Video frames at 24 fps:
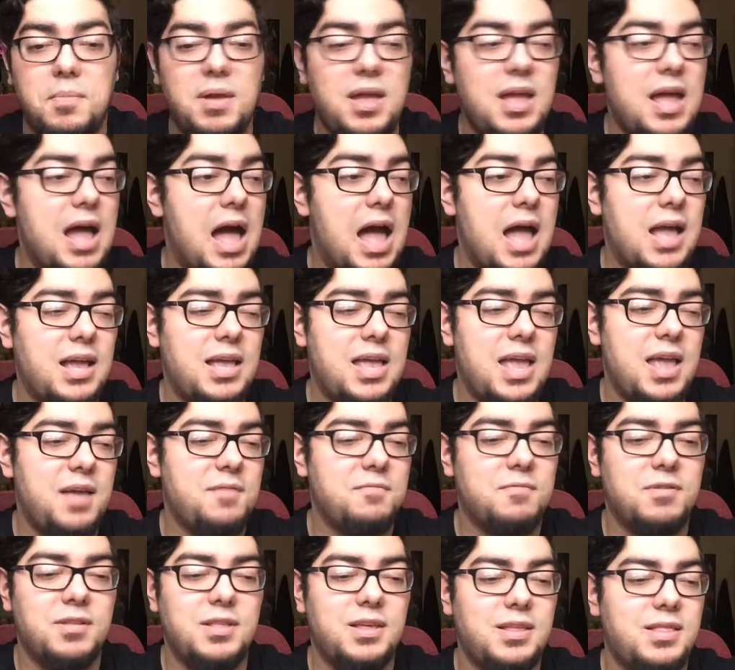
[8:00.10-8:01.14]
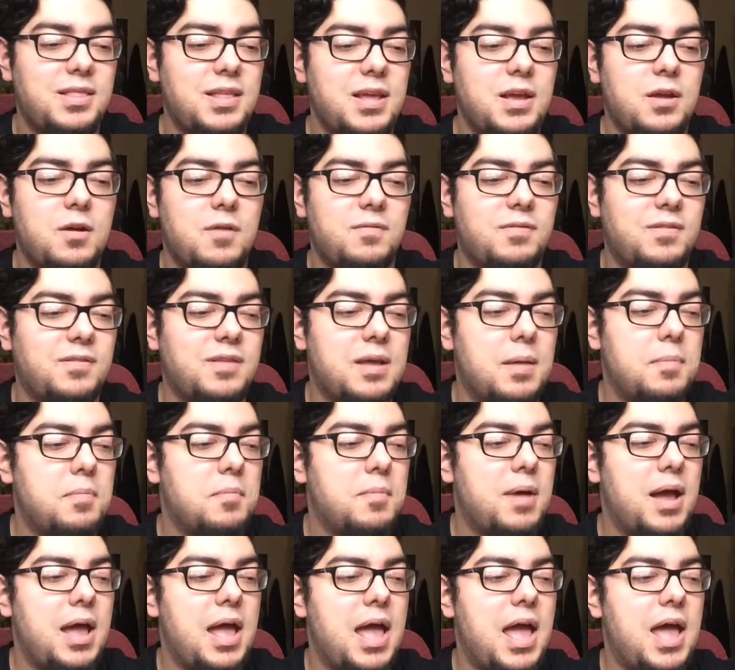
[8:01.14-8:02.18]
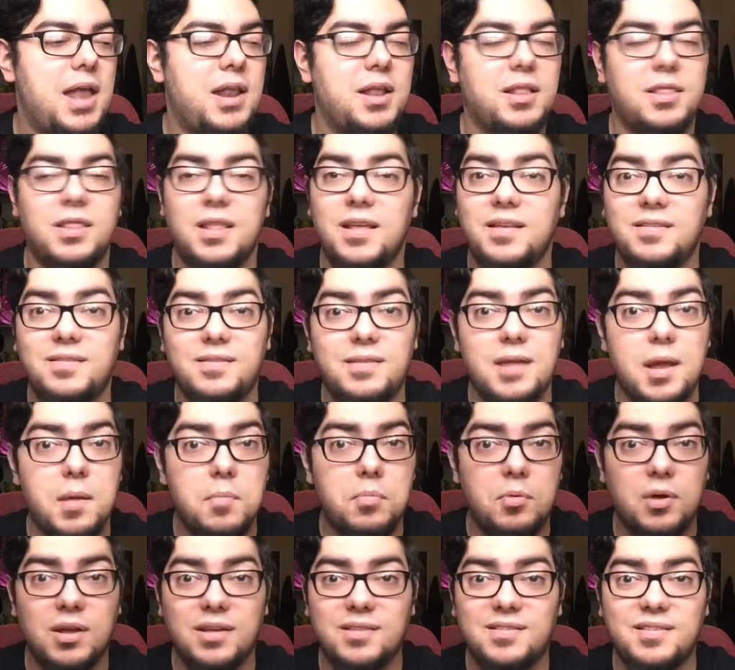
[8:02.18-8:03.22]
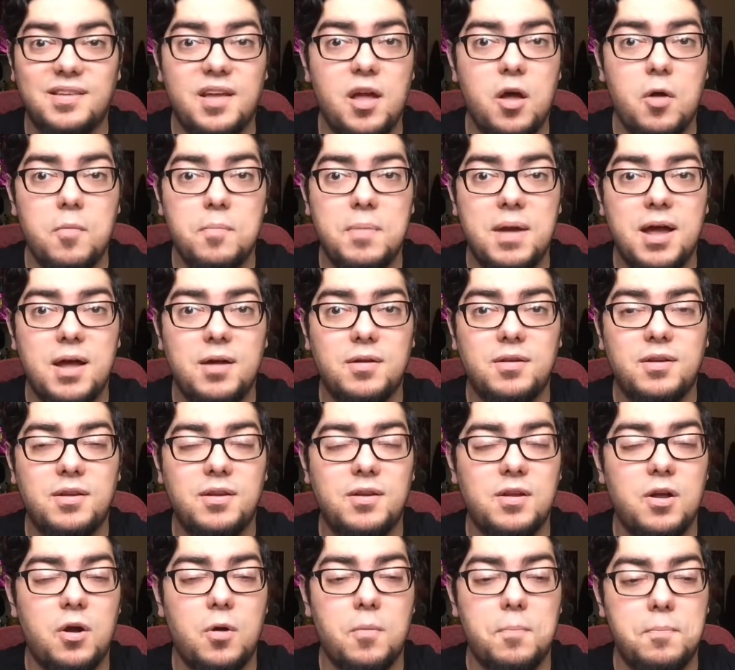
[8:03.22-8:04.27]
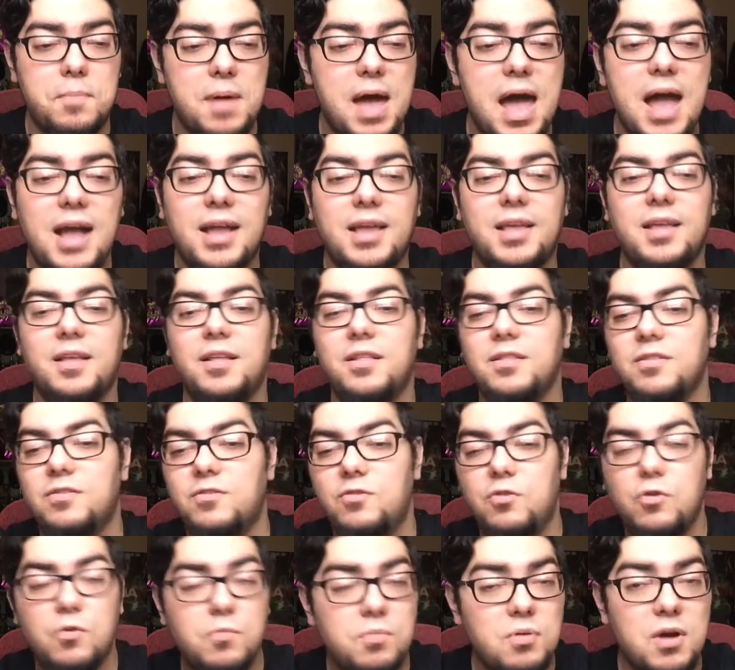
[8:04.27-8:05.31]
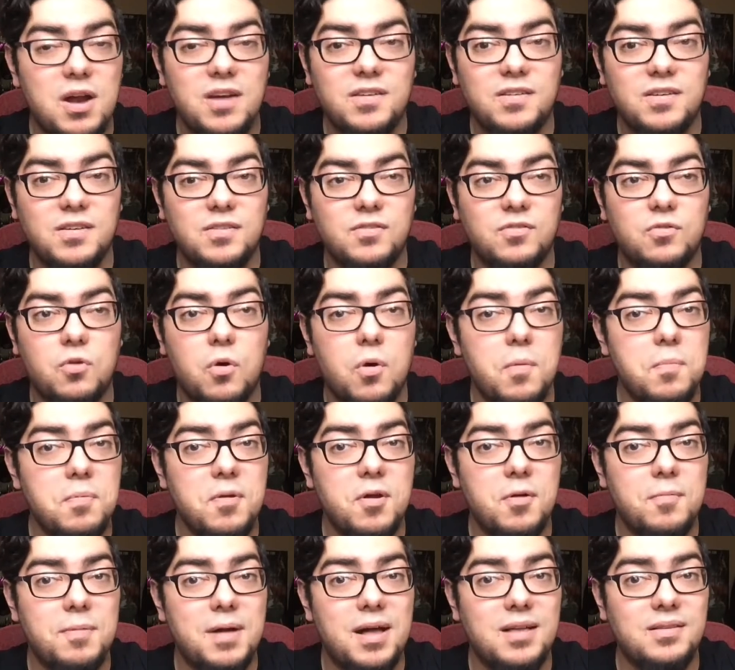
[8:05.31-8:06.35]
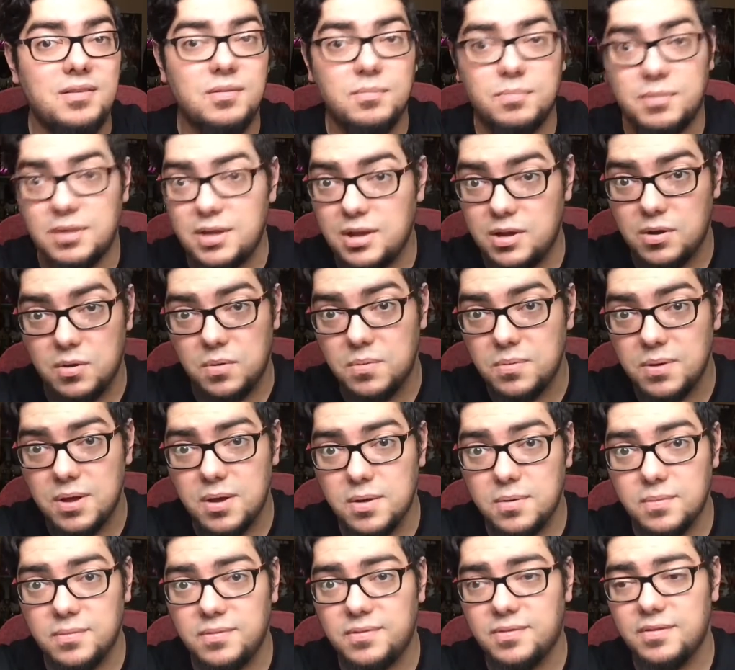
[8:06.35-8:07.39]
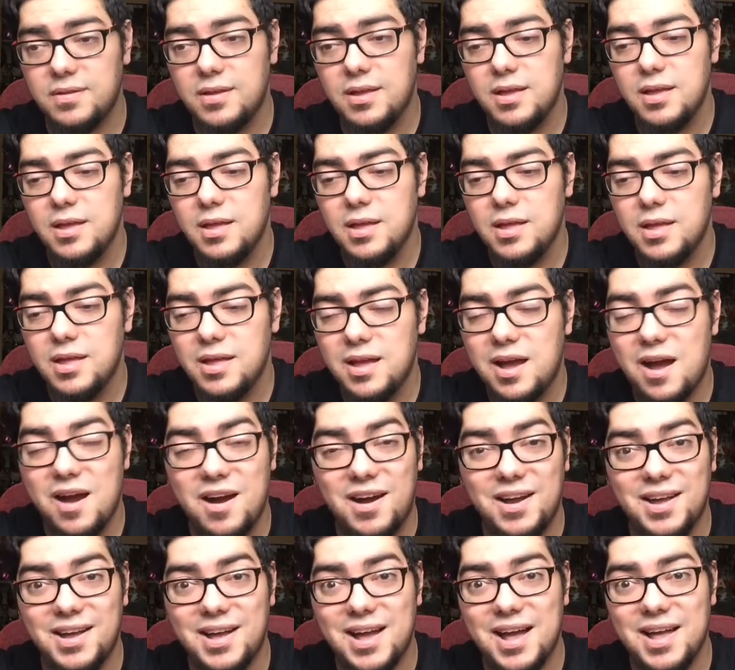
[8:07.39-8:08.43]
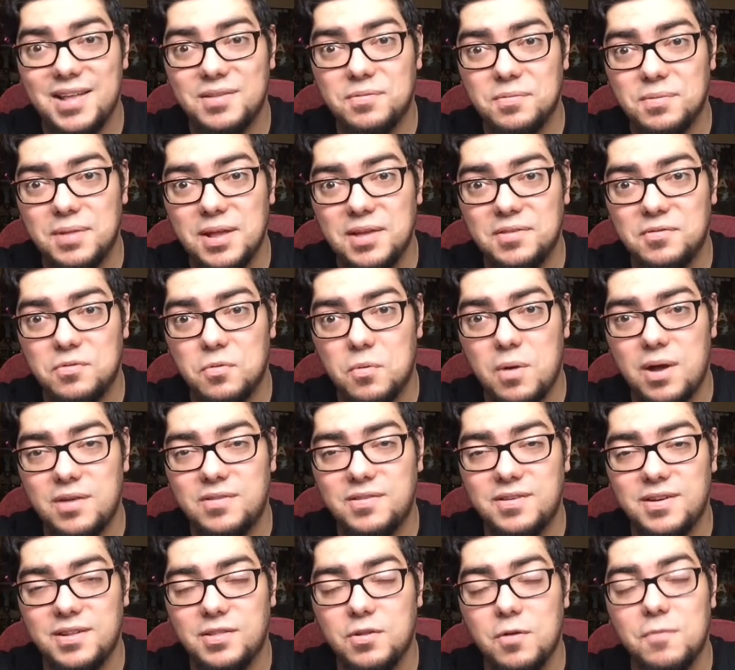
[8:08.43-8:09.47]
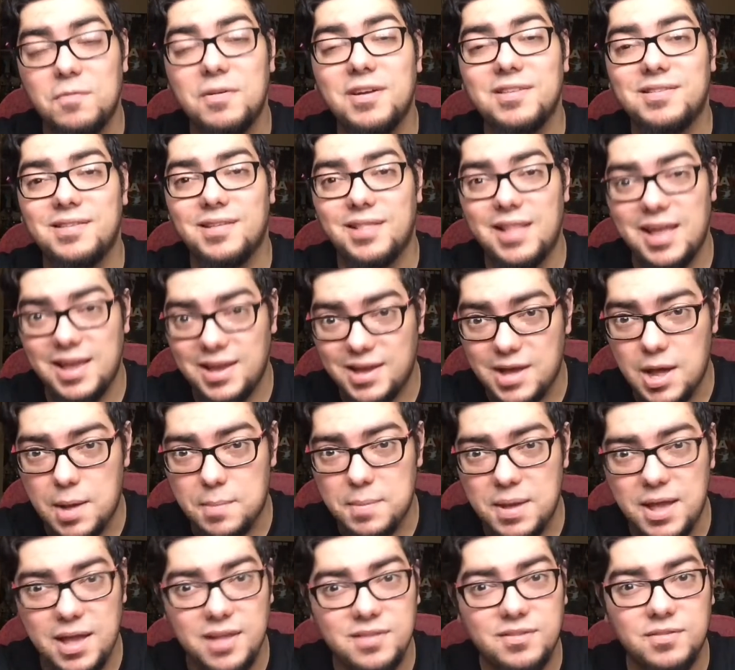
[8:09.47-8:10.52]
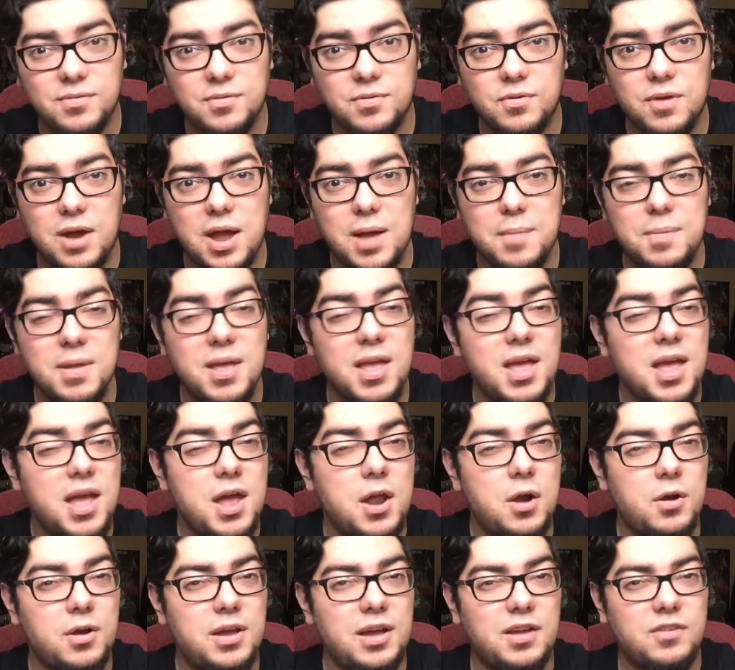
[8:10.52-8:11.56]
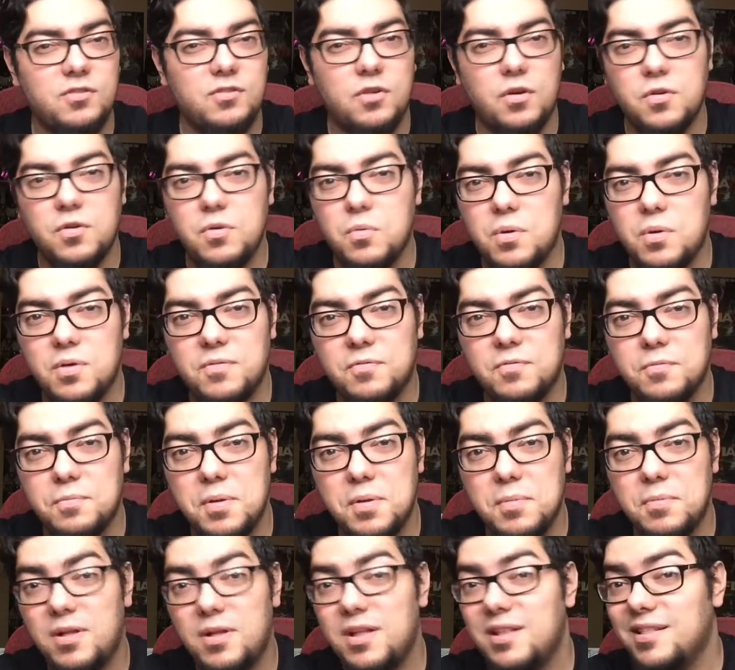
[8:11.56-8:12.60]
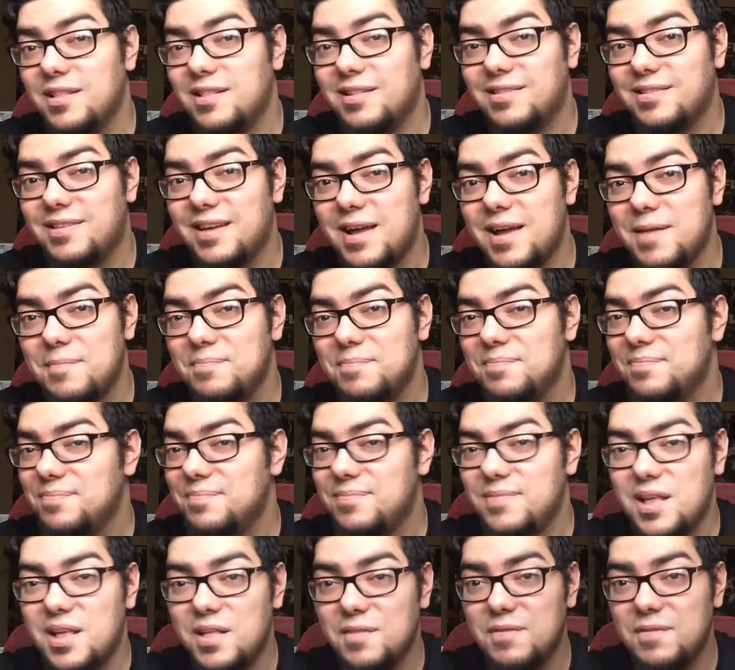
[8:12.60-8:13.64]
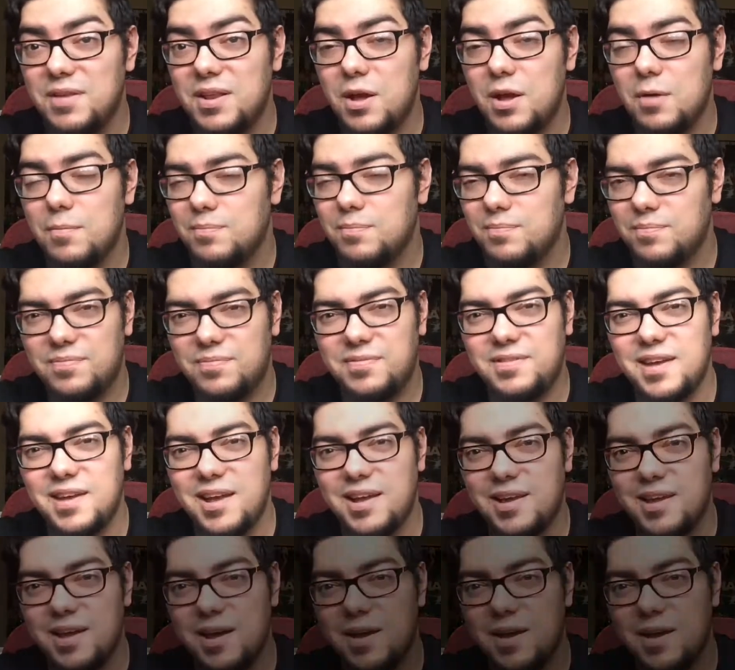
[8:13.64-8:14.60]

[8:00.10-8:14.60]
Me, I can't really think off the top of my head unless they bring Scalebound, you know, back to Project Scorpio possibly. Who knows? Alright, guys, well, thanks for watching. Don't forget to like, comment, and subscribe. And I'll catch all you wonderful people another time. Another video. Take